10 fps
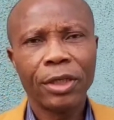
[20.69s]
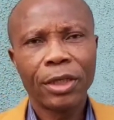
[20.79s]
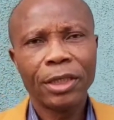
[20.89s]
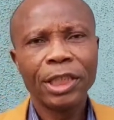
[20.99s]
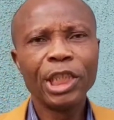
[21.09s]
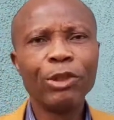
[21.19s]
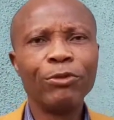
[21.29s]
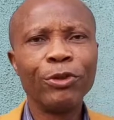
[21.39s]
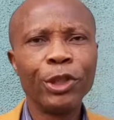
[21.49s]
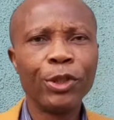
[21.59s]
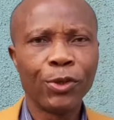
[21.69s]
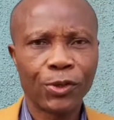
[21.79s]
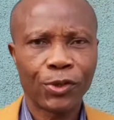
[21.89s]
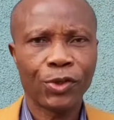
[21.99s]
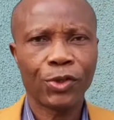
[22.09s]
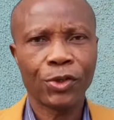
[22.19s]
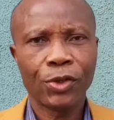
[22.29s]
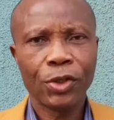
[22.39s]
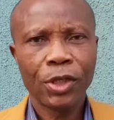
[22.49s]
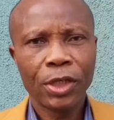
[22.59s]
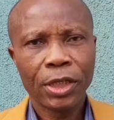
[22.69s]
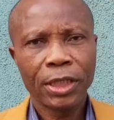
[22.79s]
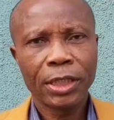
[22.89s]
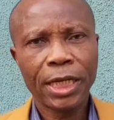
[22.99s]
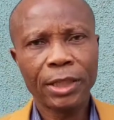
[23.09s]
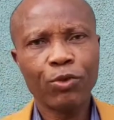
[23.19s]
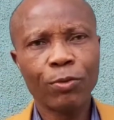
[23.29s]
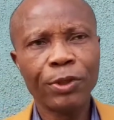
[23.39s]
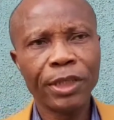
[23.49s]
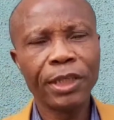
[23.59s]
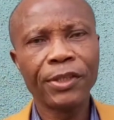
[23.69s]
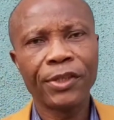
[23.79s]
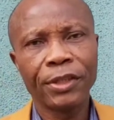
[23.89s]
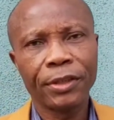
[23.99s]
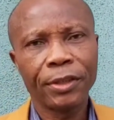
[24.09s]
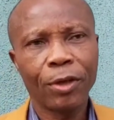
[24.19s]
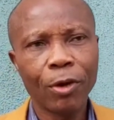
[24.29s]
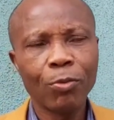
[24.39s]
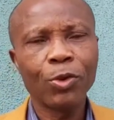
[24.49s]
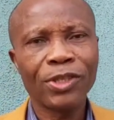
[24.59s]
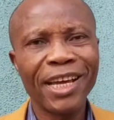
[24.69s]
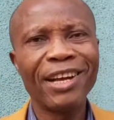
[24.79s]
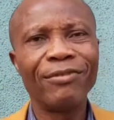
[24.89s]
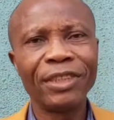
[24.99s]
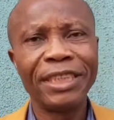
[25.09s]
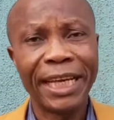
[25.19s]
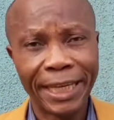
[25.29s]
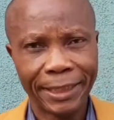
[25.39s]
new videos that will be releasing almost every day.